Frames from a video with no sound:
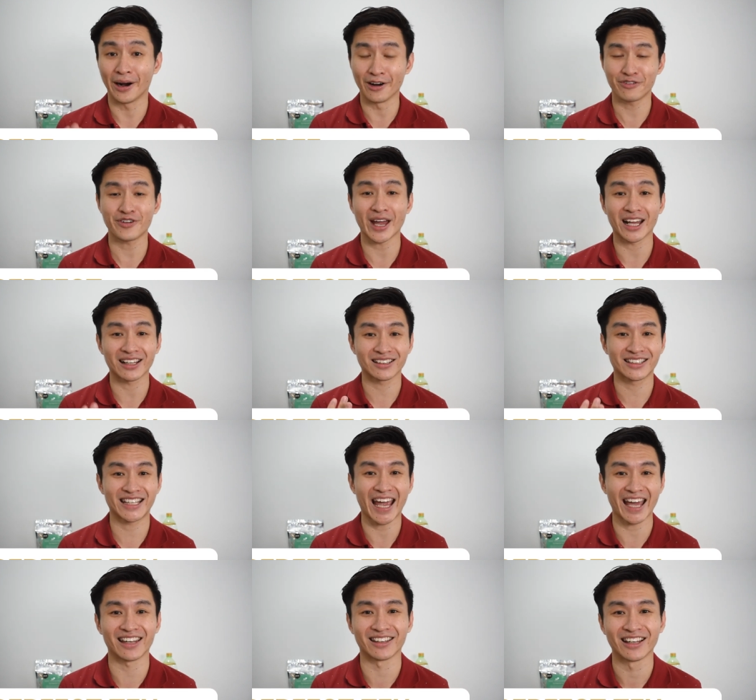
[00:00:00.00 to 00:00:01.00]
Perfect
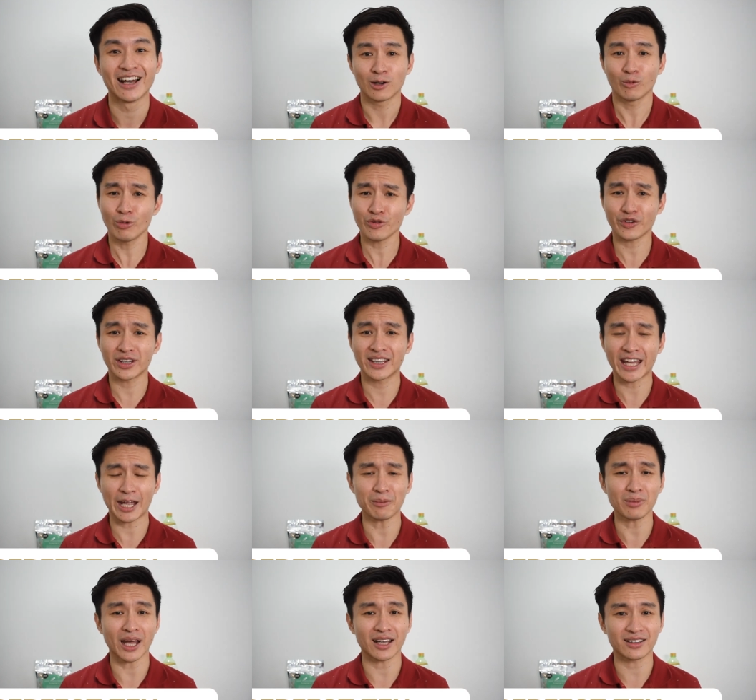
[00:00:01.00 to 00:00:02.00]
10. With a
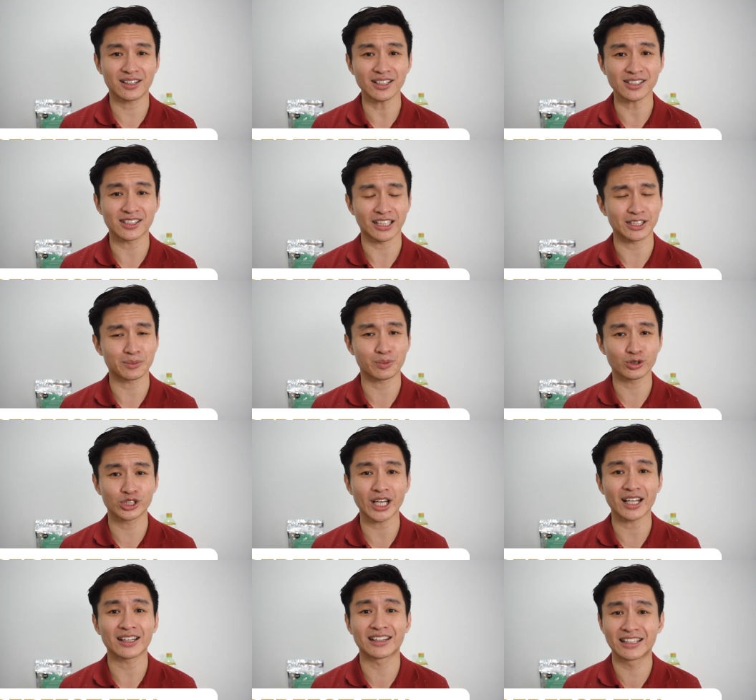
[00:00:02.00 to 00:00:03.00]
name like this, does the
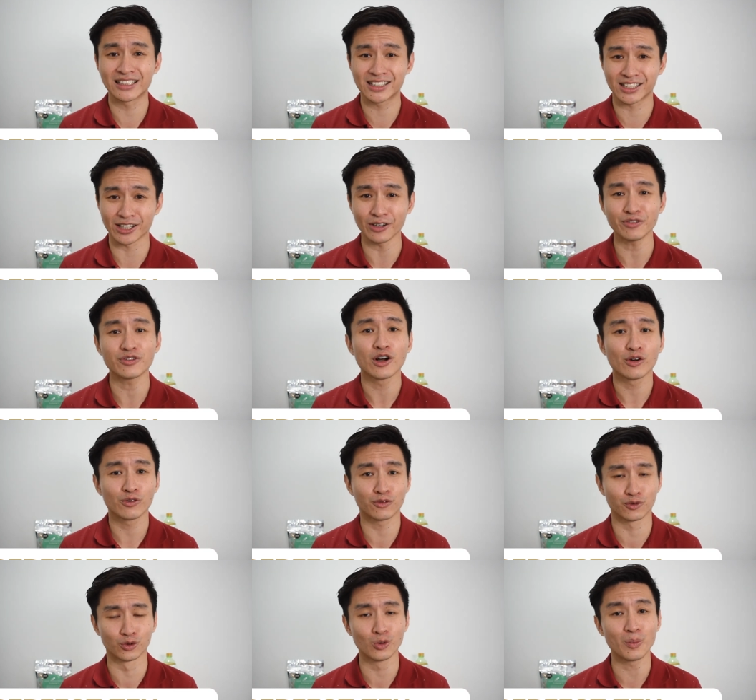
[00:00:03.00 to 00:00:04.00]
project deserve
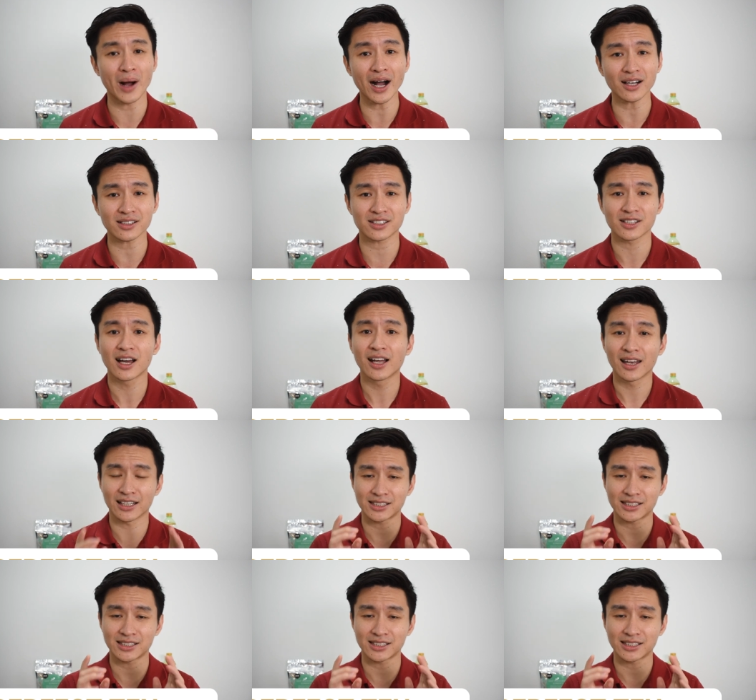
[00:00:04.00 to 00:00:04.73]
full marks?